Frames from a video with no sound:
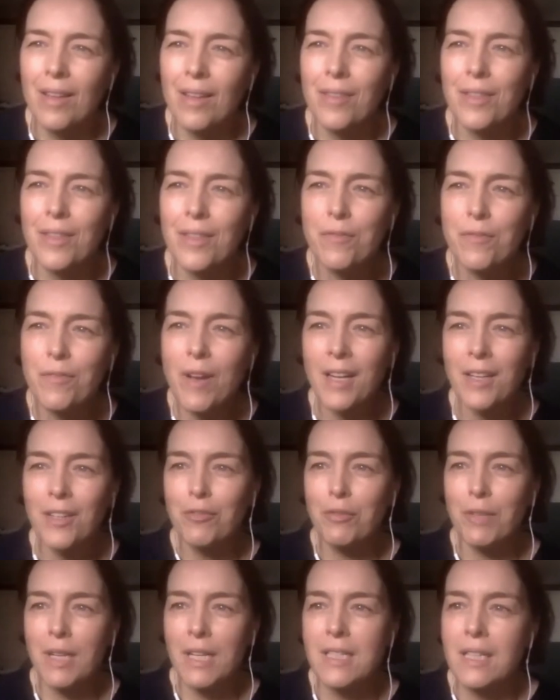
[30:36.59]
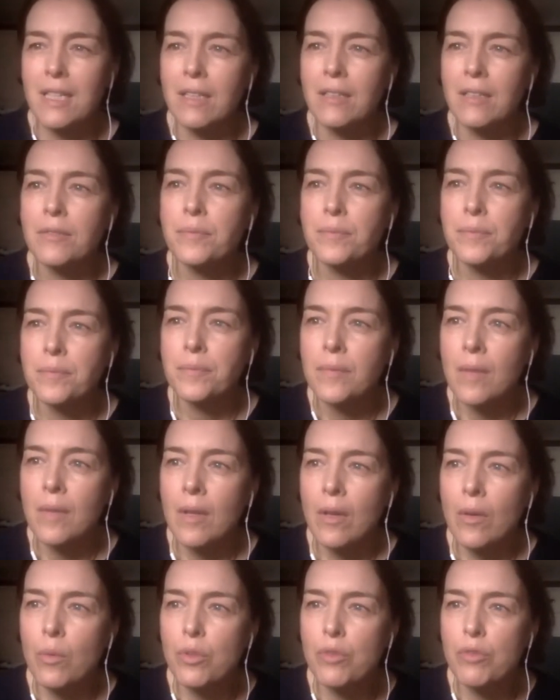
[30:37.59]
This final reading
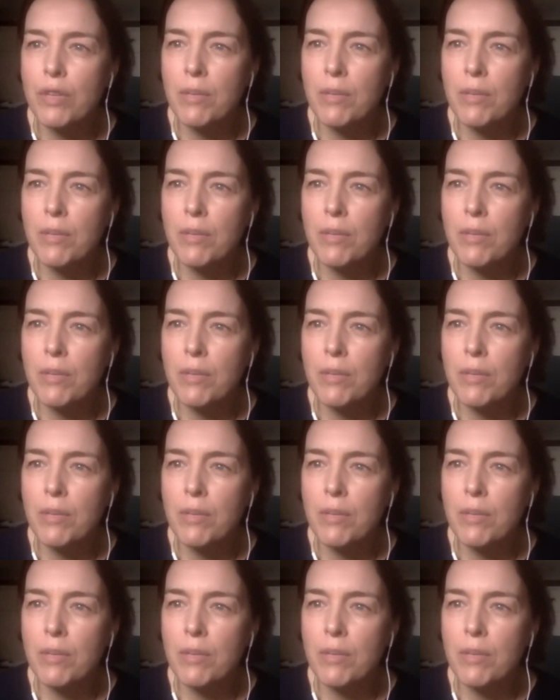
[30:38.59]
was